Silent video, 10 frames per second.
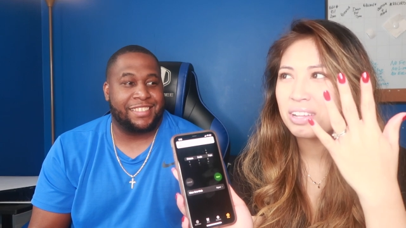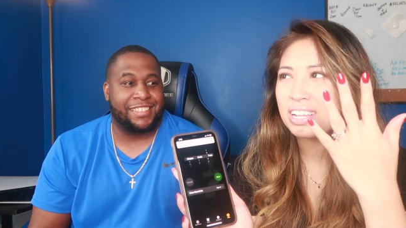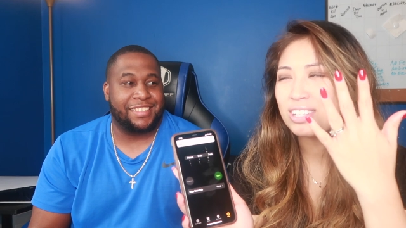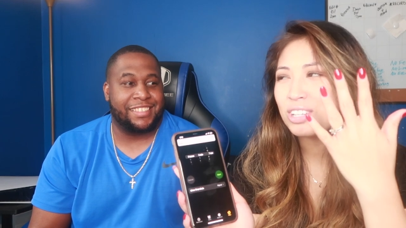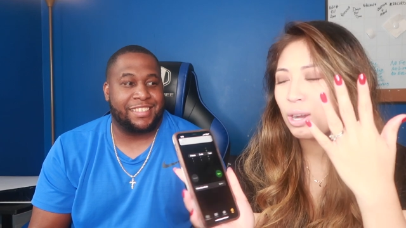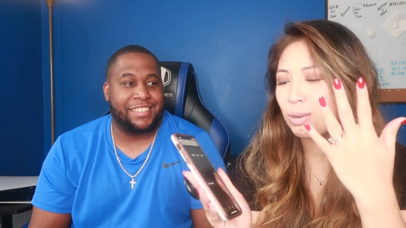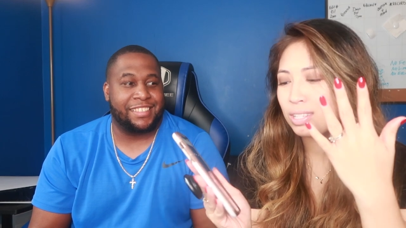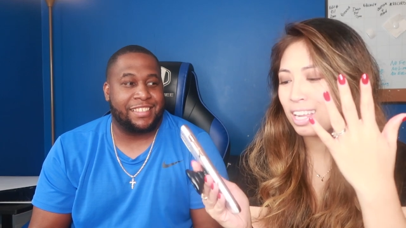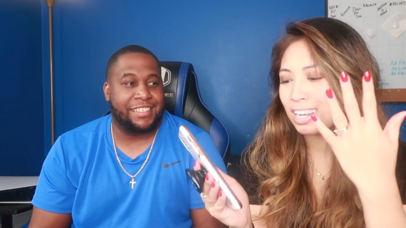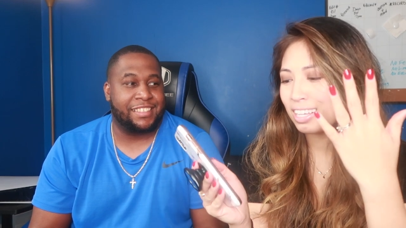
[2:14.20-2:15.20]

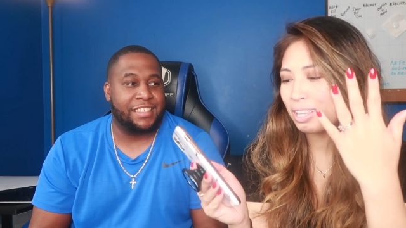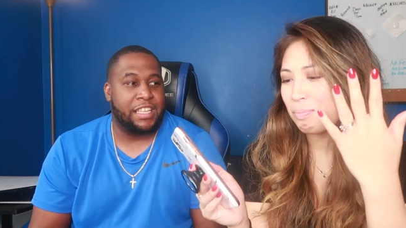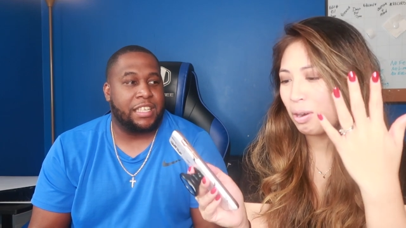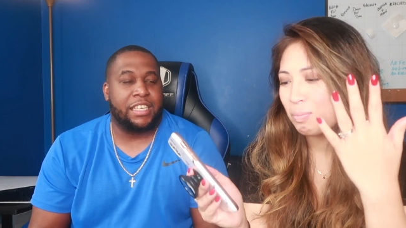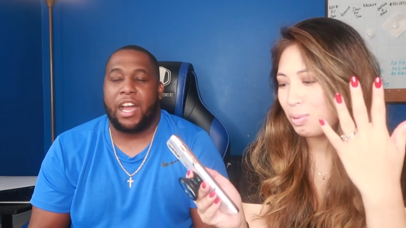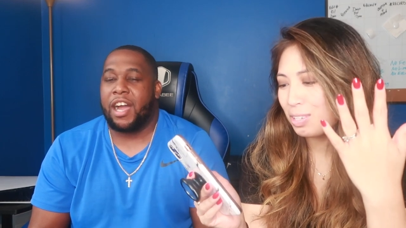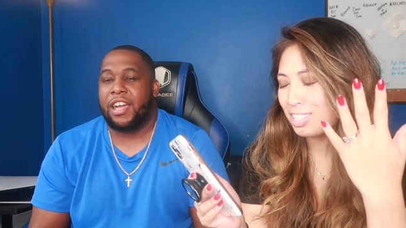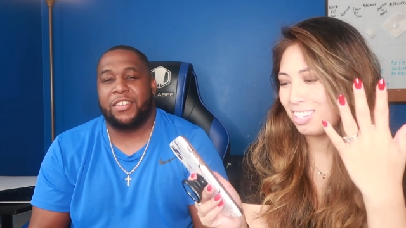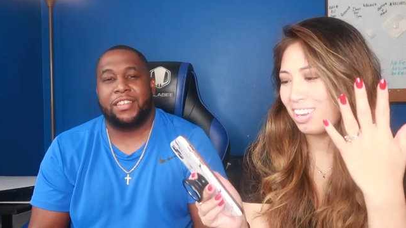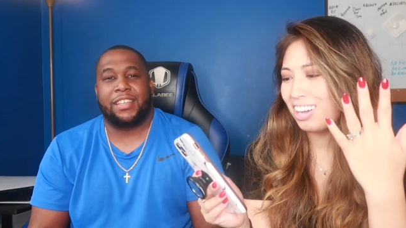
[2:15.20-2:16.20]
Speaker 1: Indigo is technically purple,
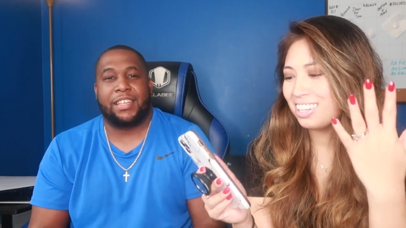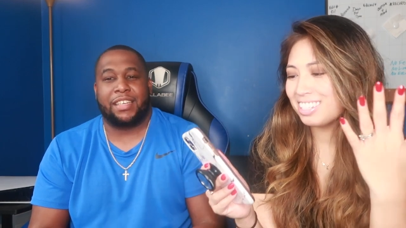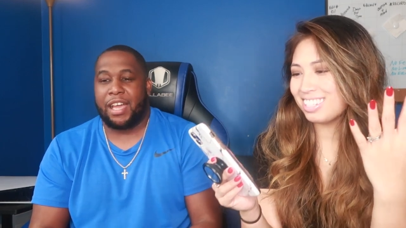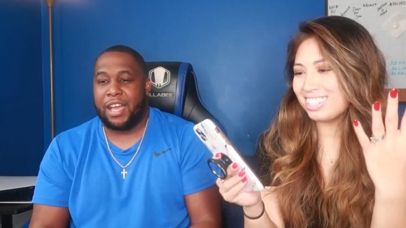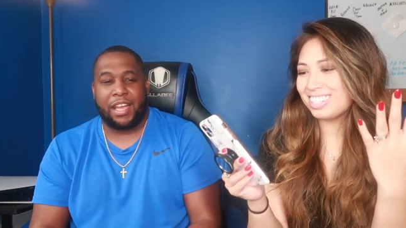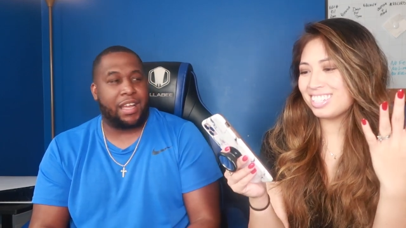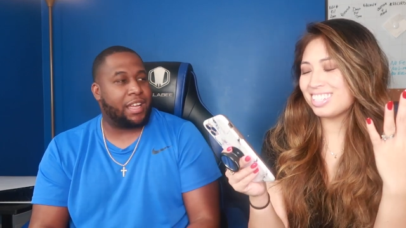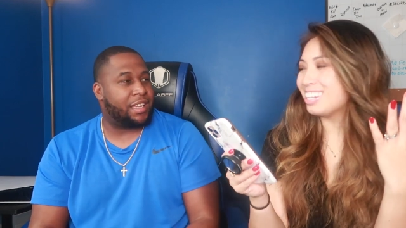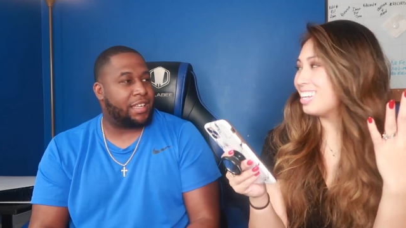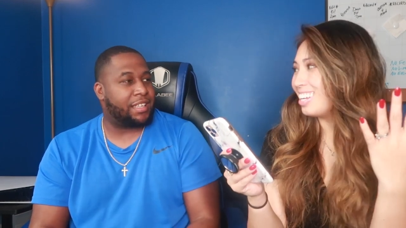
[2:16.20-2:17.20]
nah, is it not?
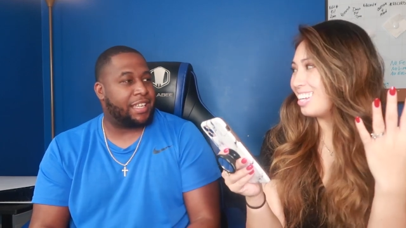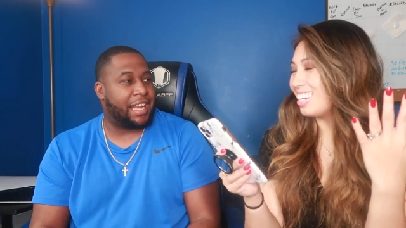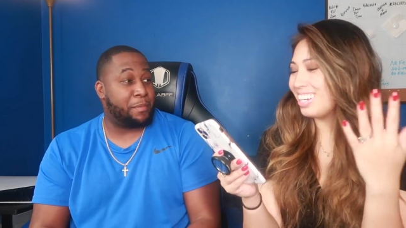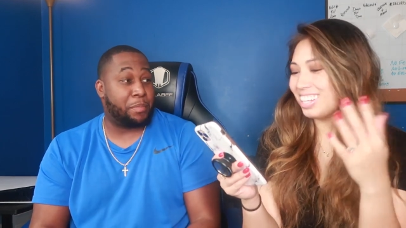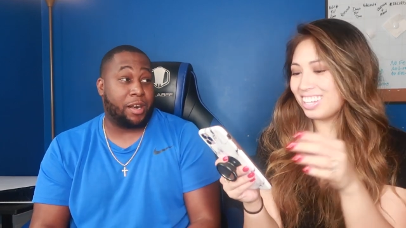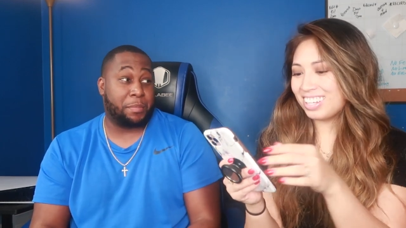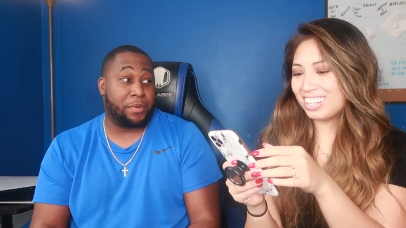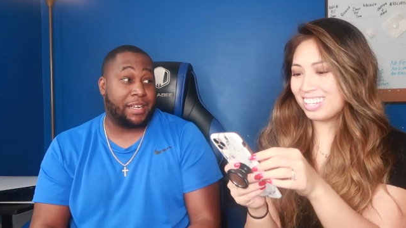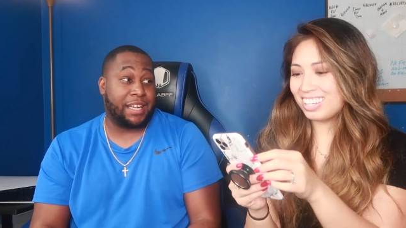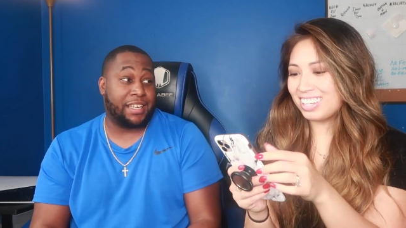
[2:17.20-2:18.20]
Nah,
Speaker 2: it ain't
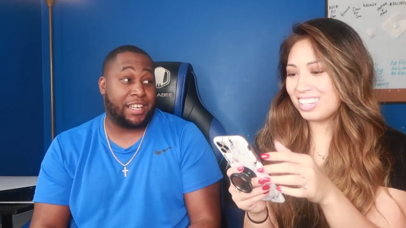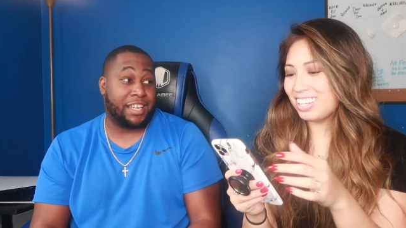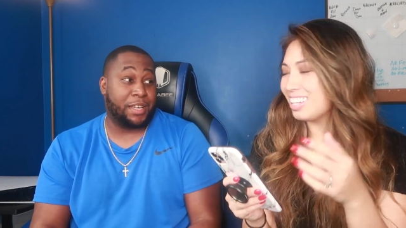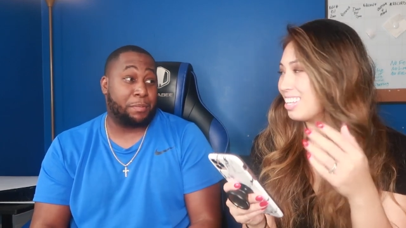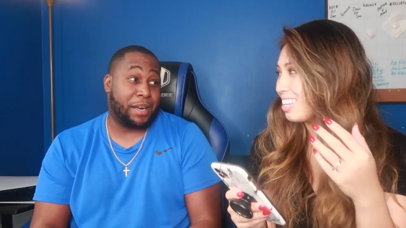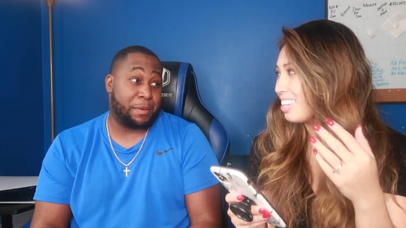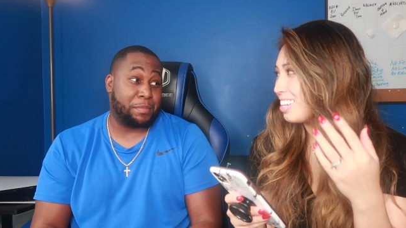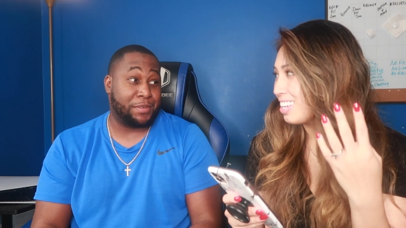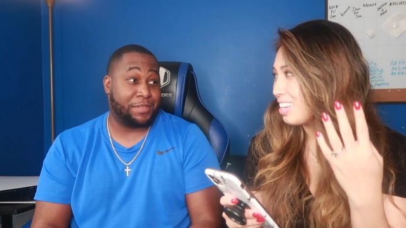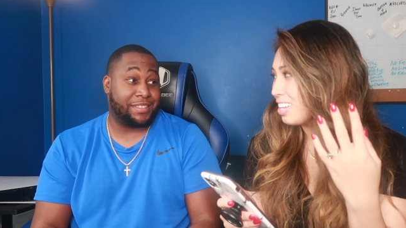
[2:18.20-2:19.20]
purple. It ain't the color
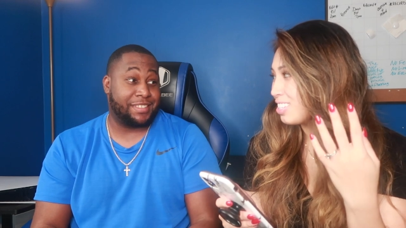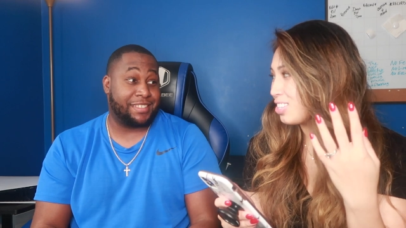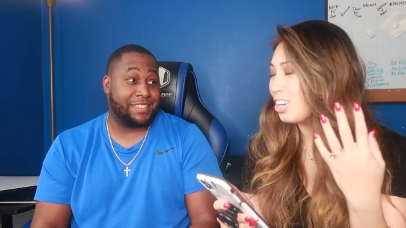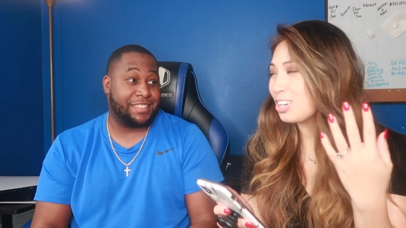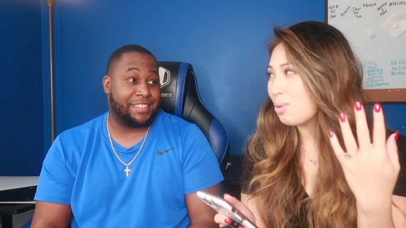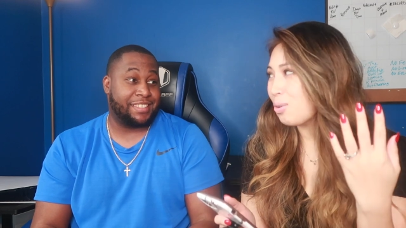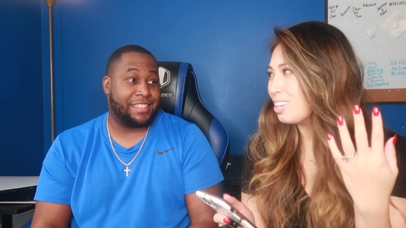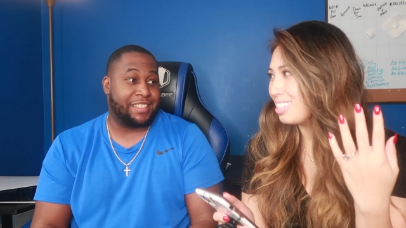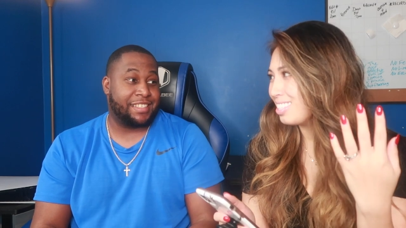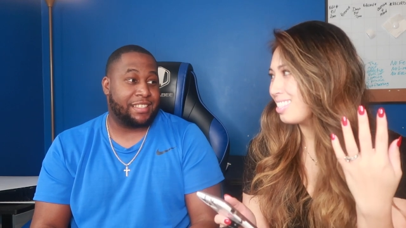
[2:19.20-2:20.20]
purple.
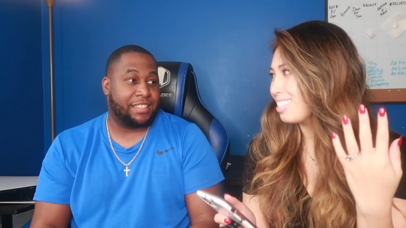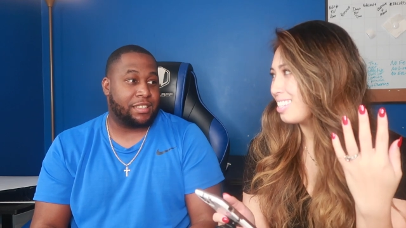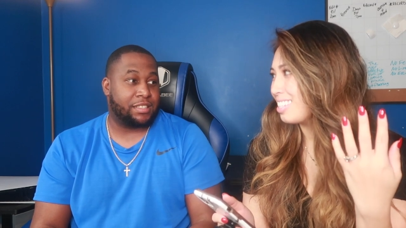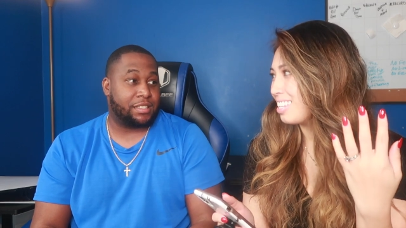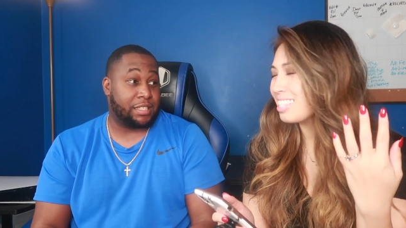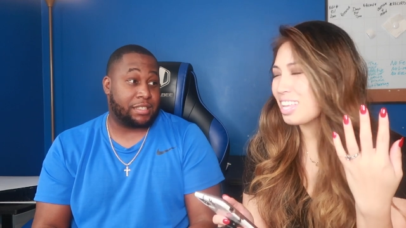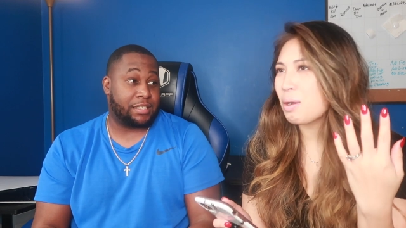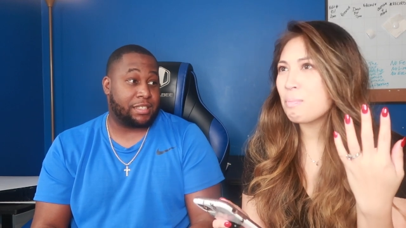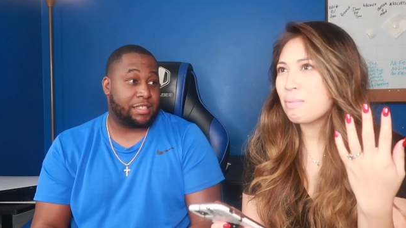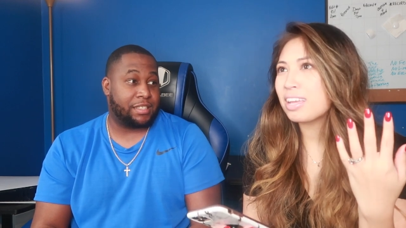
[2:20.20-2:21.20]
Speaker 1: Turquoise that's
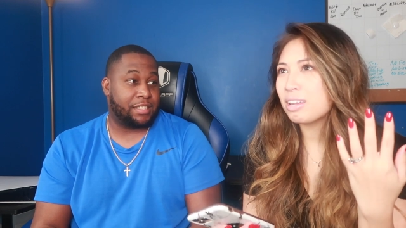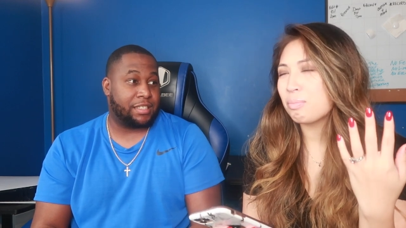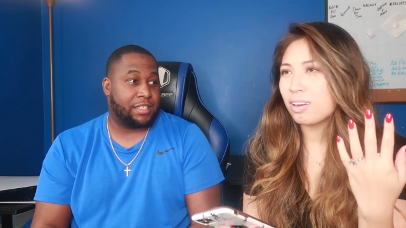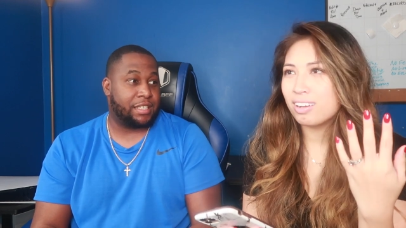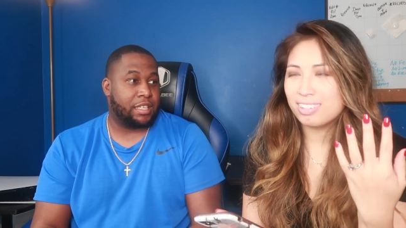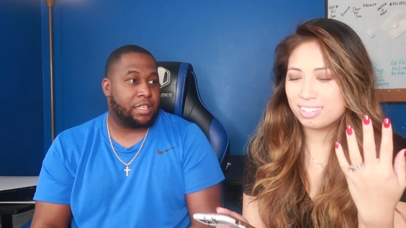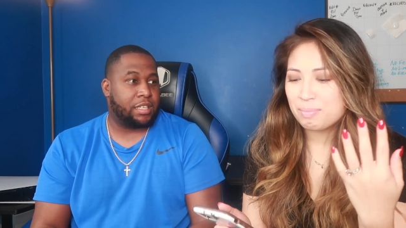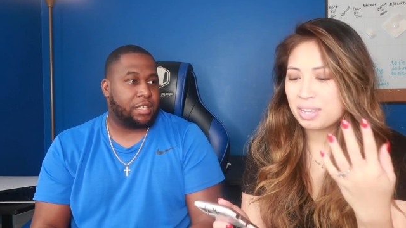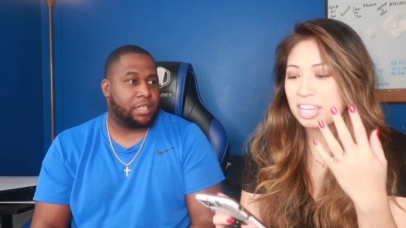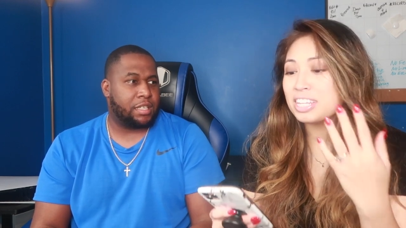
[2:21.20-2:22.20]
like a made up color.
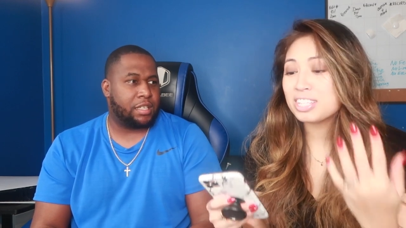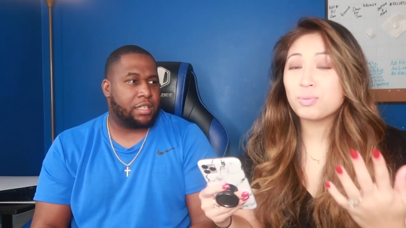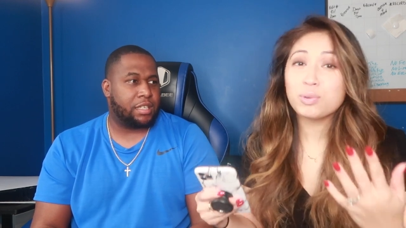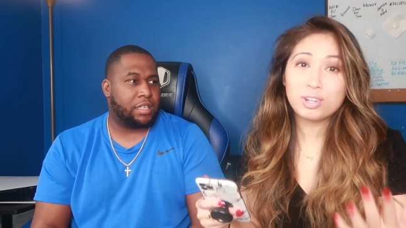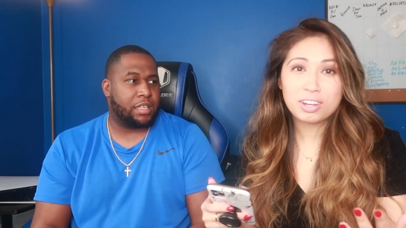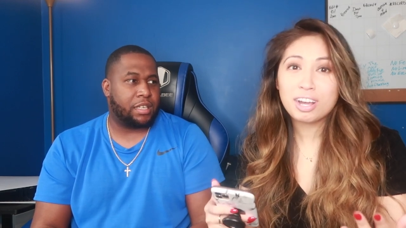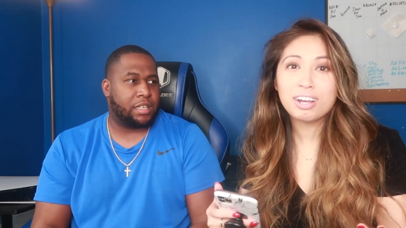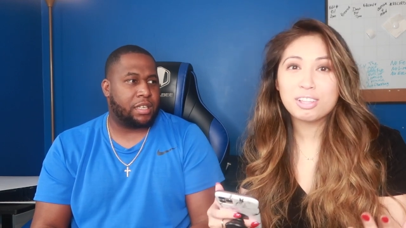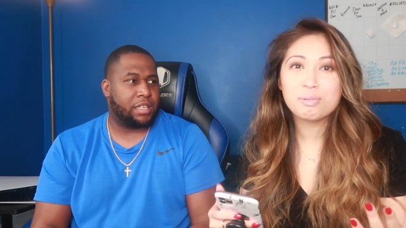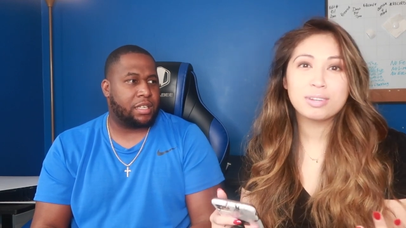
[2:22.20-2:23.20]
I mean, it is a real color,